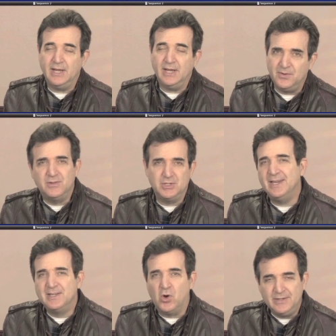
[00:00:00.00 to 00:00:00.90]
there's
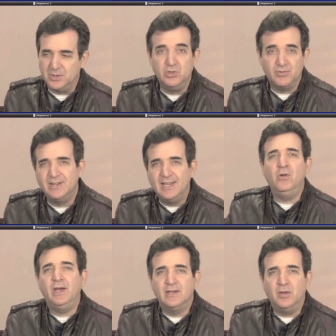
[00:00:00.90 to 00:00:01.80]
really nothing
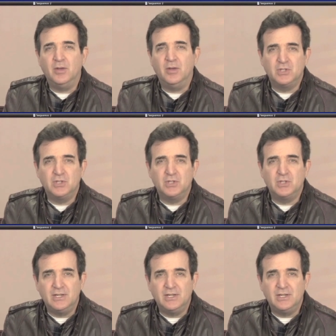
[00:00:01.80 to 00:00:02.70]
terribly wrong with that
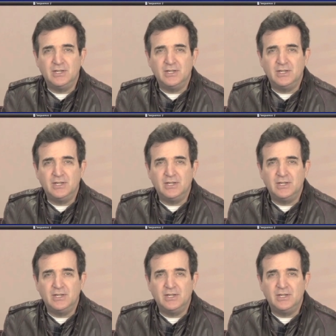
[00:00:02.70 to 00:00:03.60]
video. It's pretty easy to
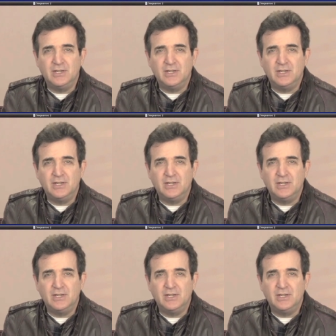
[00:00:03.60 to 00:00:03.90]
see.